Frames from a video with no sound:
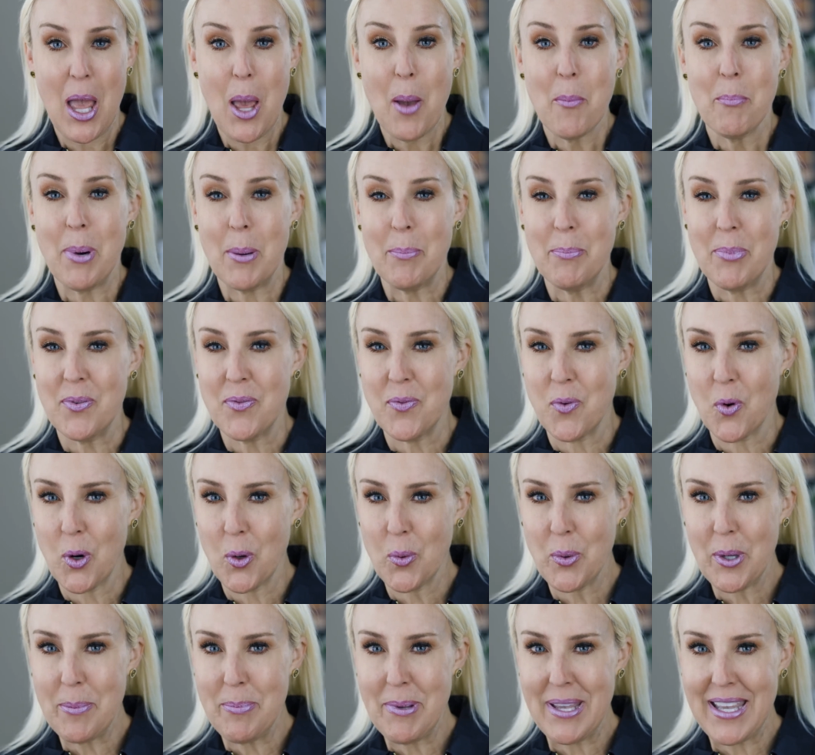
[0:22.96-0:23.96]
But before
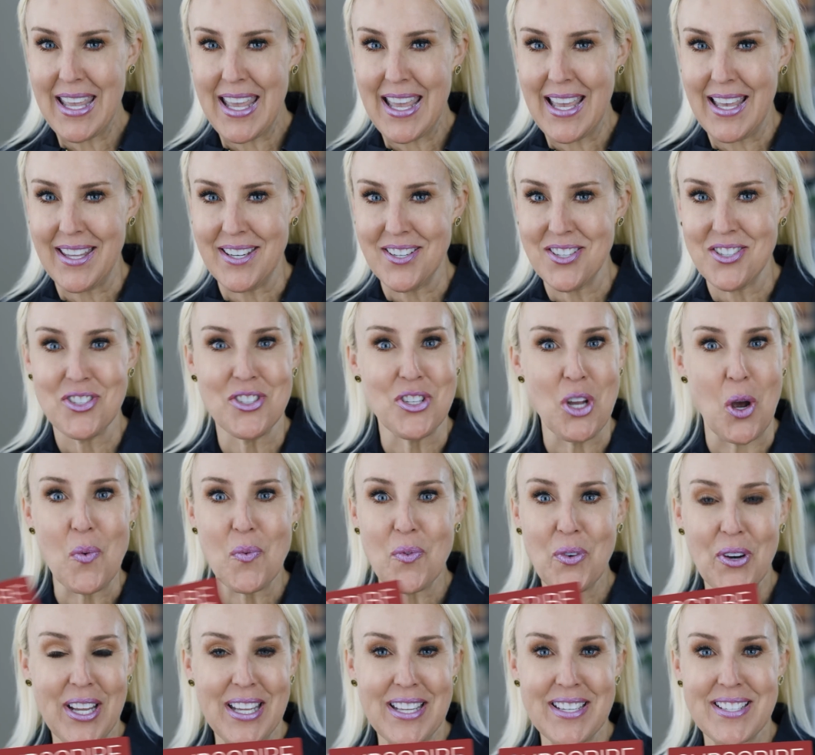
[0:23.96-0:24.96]
we begin,
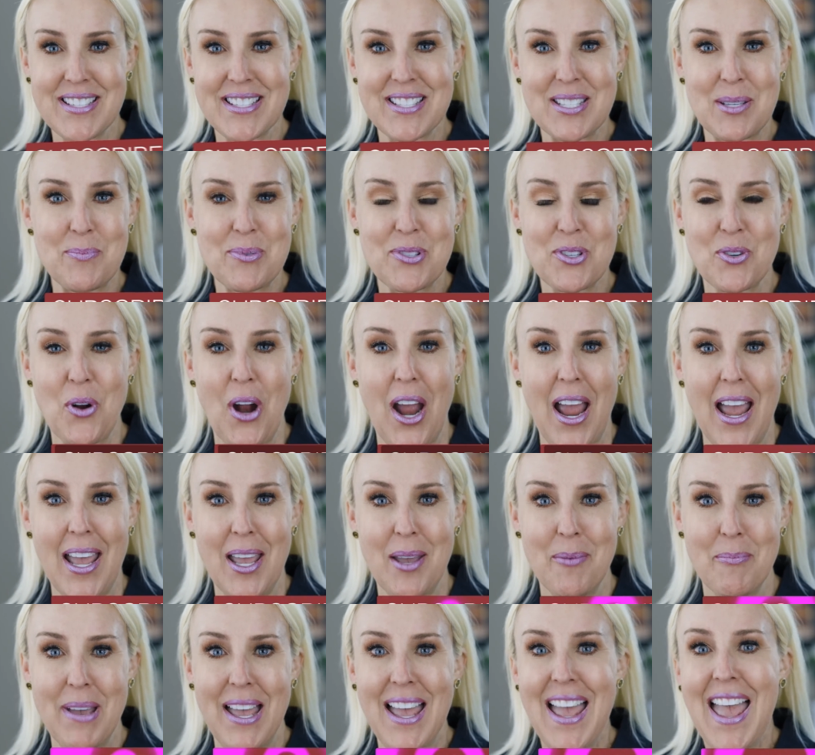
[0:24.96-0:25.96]
don't forget to
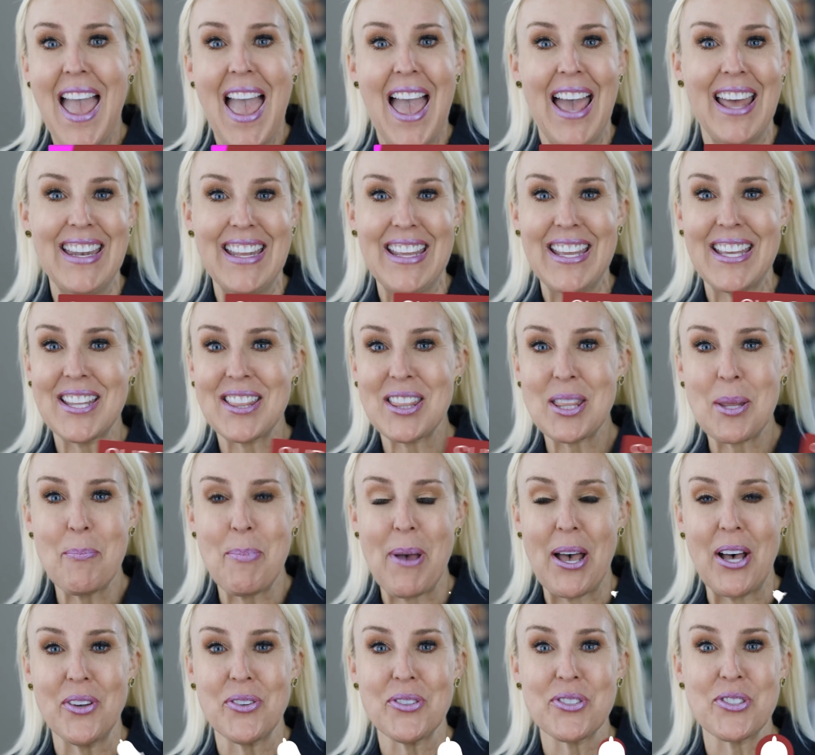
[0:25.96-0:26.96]
subscribe and hit the
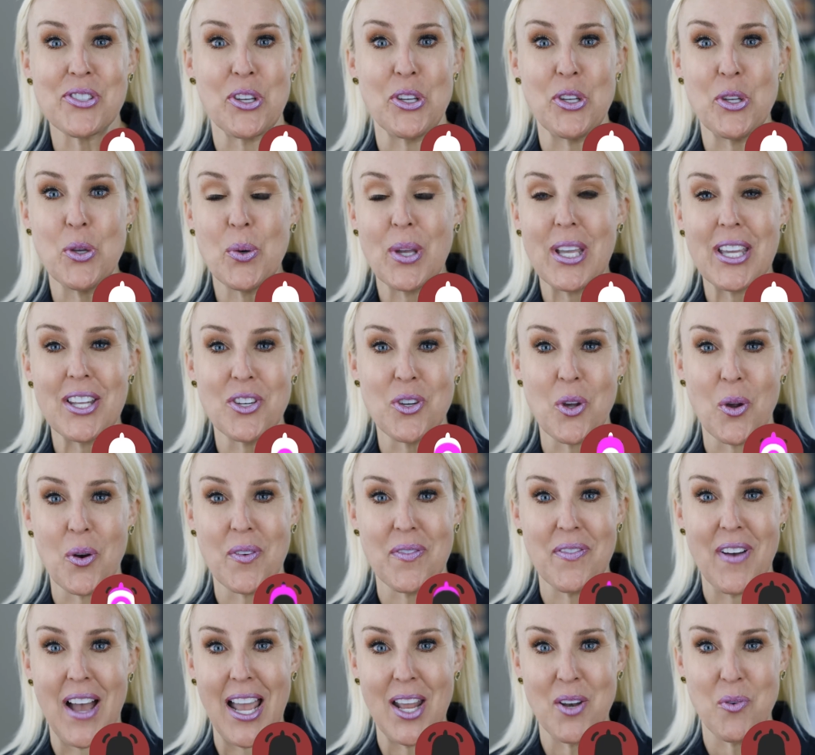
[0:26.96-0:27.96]
bell so you get
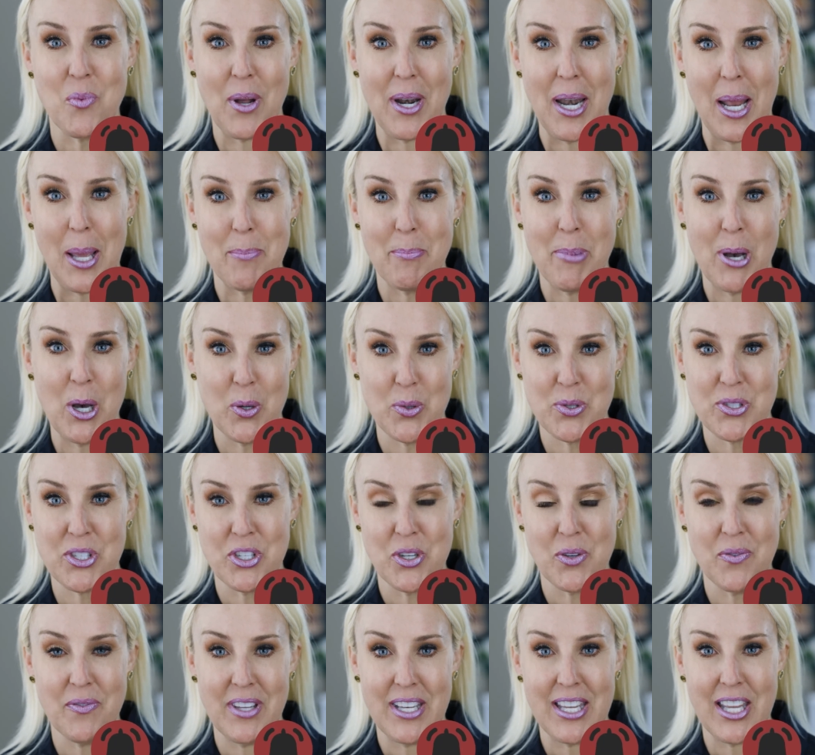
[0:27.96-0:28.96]
notified when I post
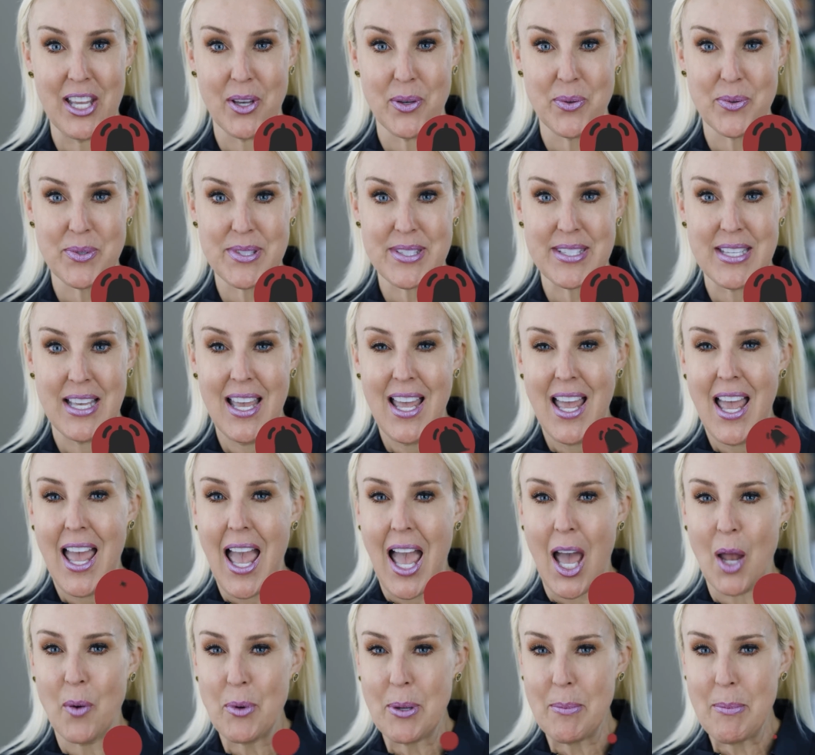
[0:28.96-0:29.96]
new videos.
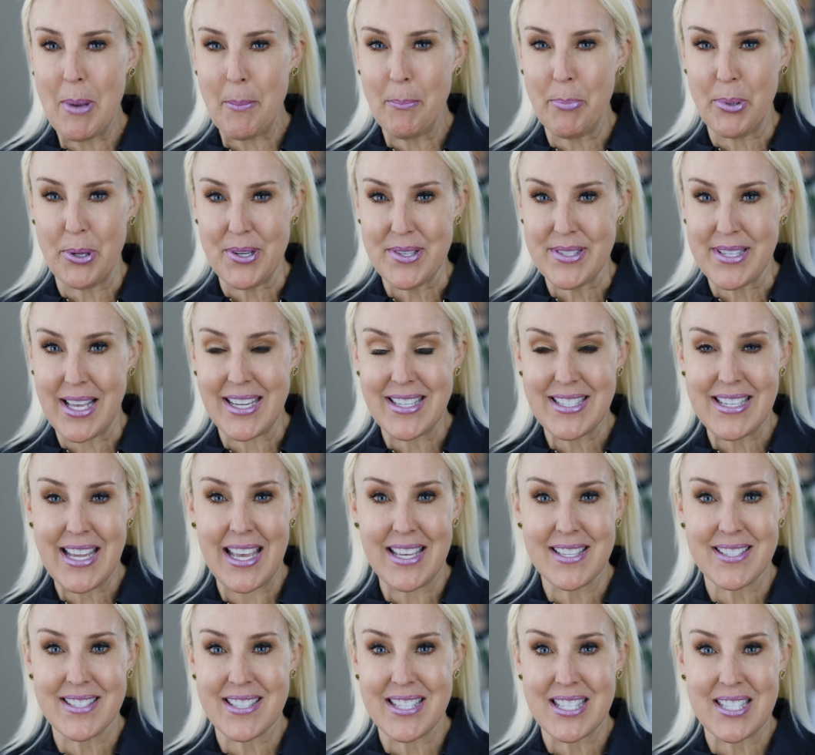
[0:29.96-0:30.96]
And remember, as I
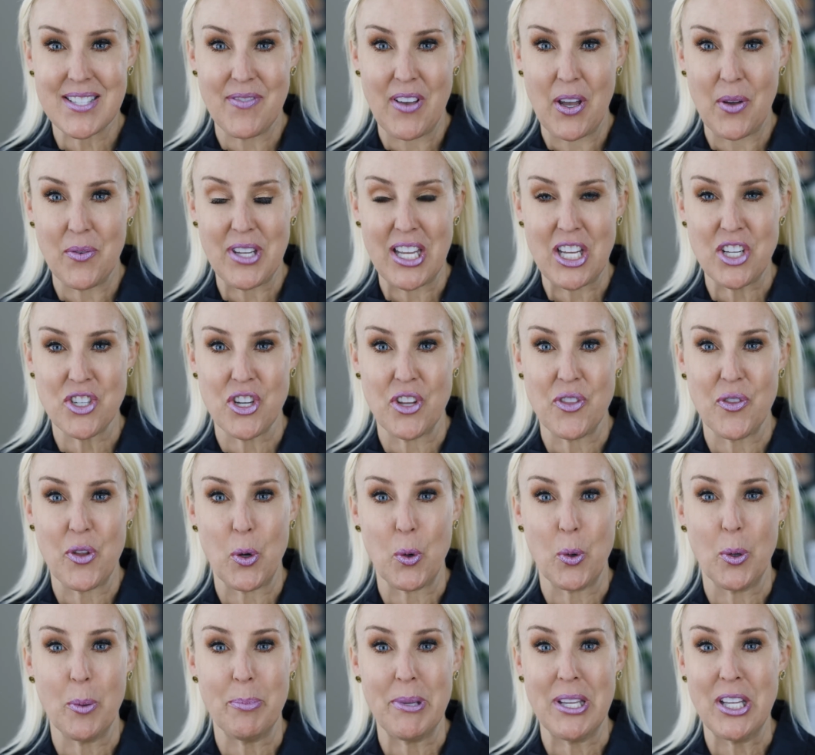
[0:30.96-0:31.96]
test this foundation,
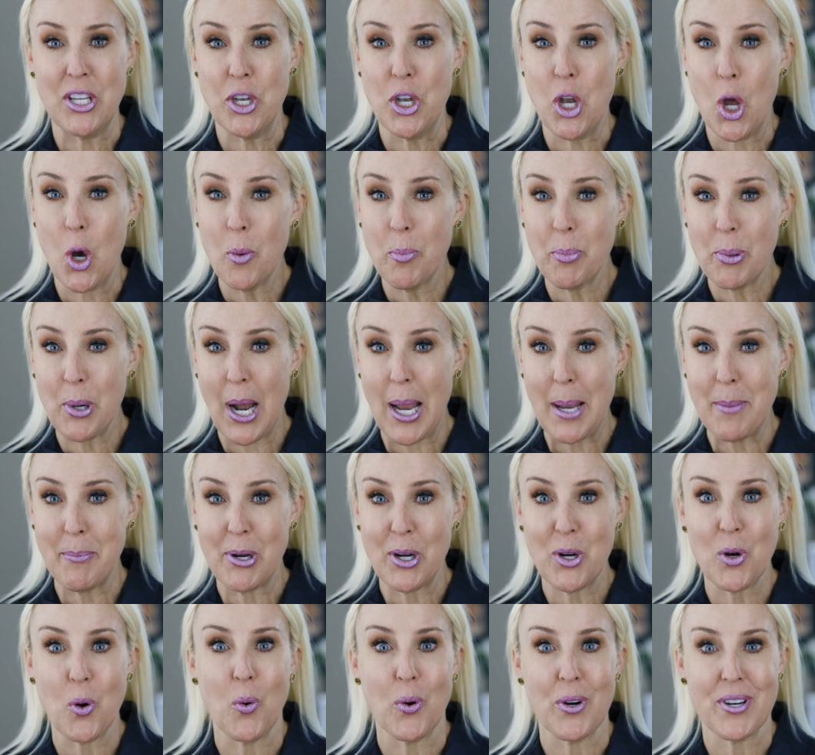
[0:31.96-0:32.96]
there will be no
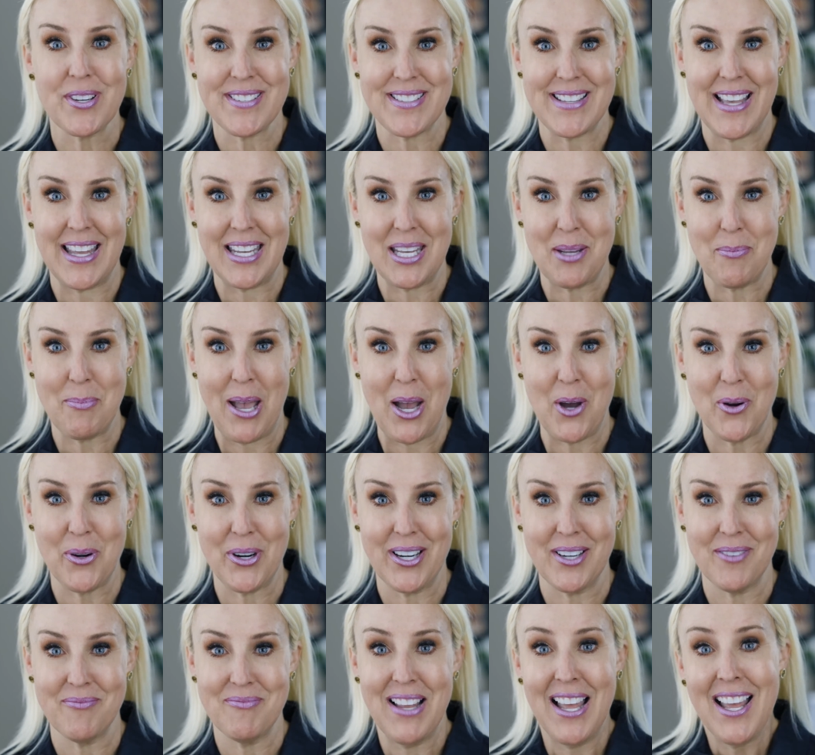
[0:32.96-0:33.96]
primer or setting
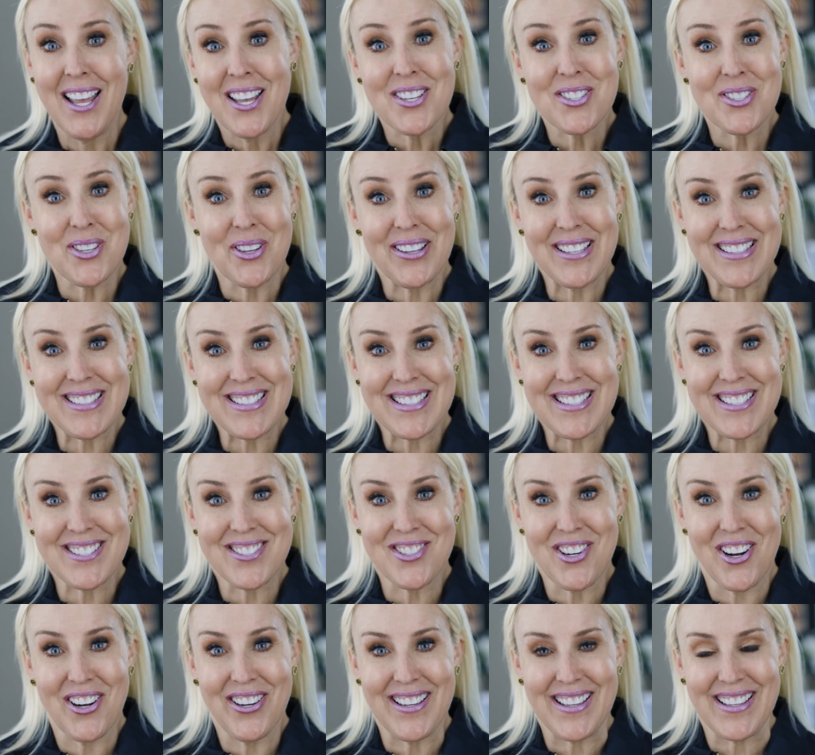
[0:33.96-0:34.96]
powder. So let's get
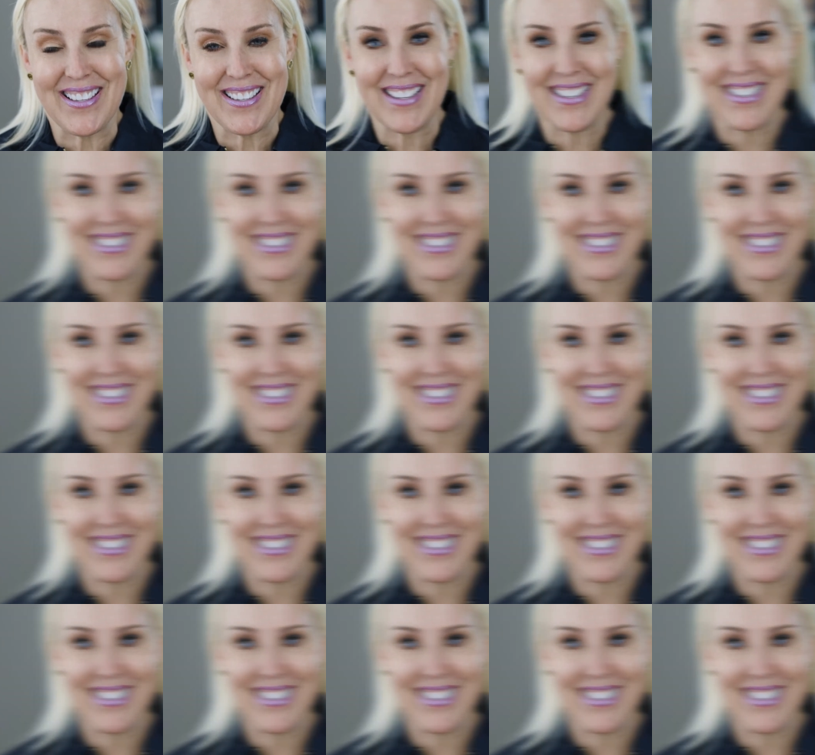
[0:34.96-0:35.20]
started.